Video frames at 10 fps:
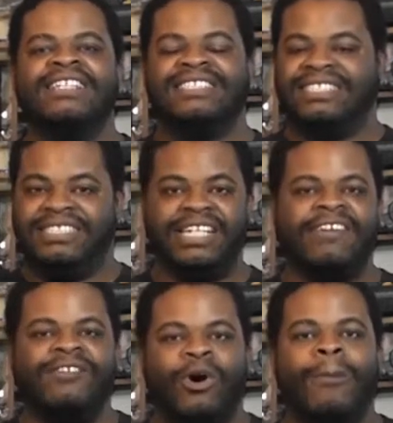should
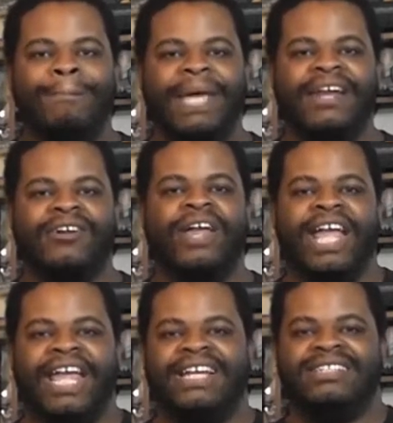have known better
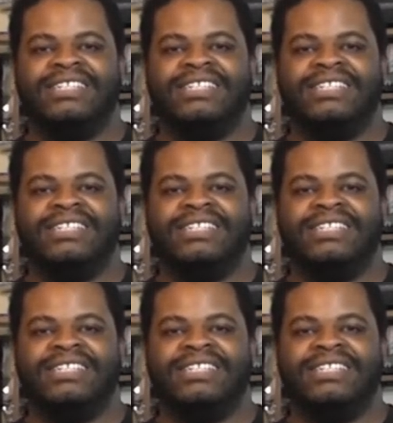and